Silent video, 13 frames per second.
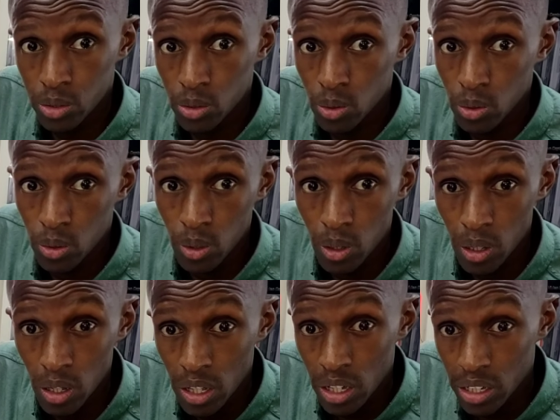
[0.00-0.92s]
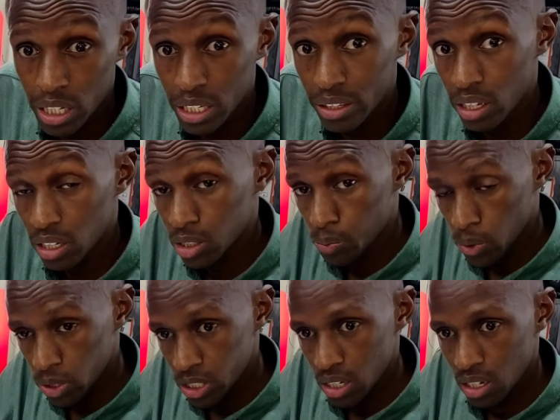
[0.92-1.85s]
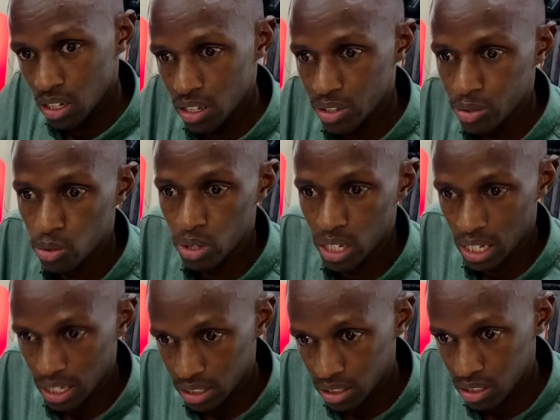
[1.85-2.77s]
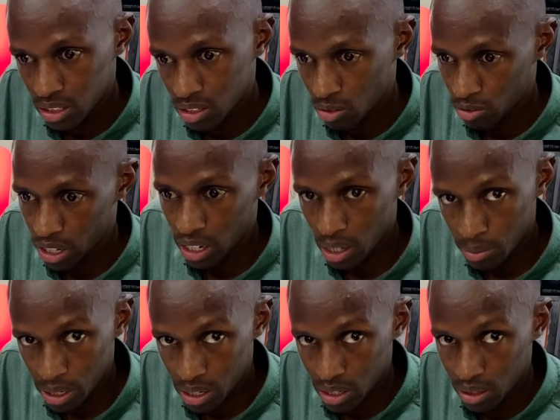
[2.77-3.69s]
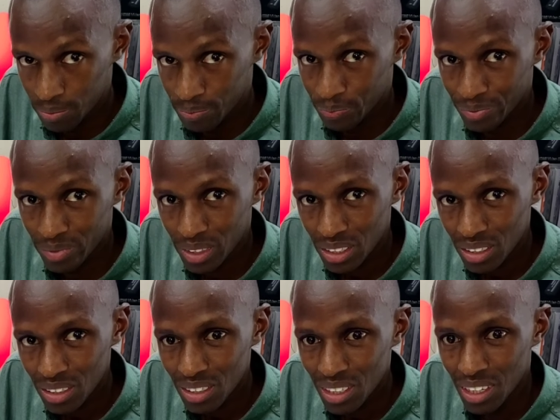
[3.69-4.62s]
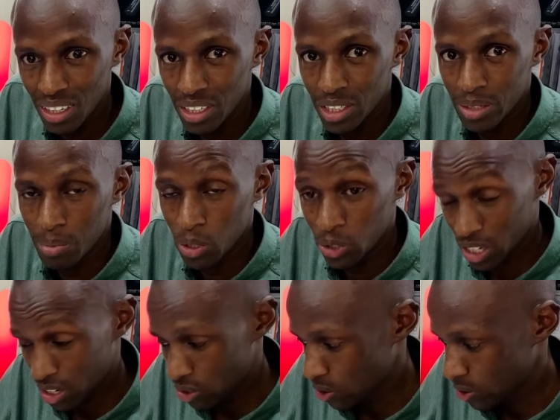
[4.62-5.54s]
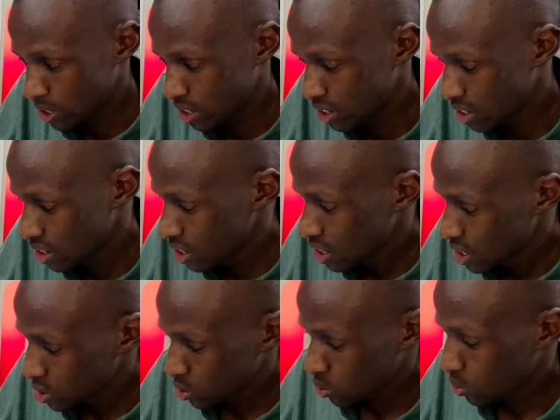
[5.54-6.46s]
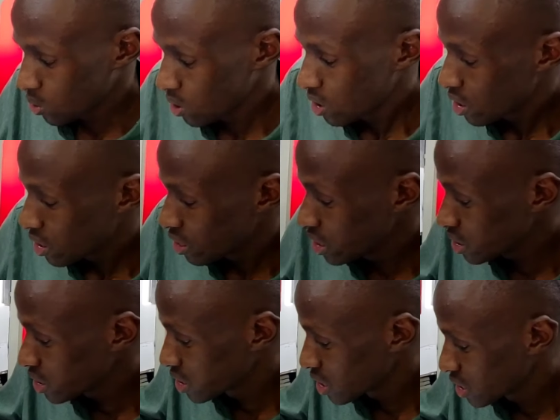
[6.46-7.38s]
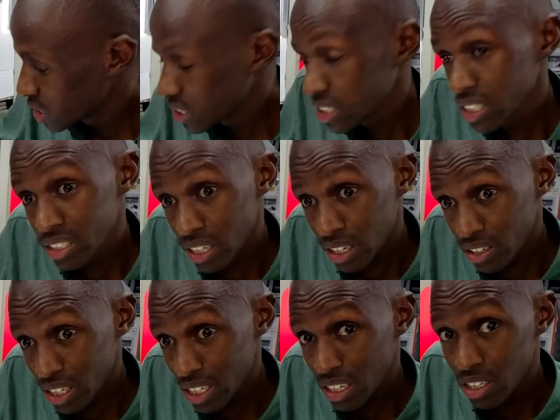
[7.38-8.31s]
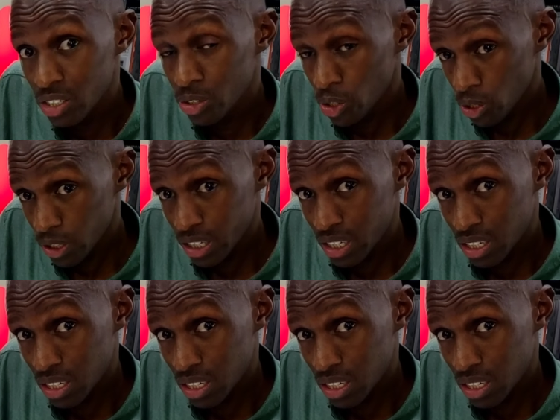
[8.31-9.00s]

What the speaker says: to read the exposure through the lens of the camera it's mounted on. So this TT600 is not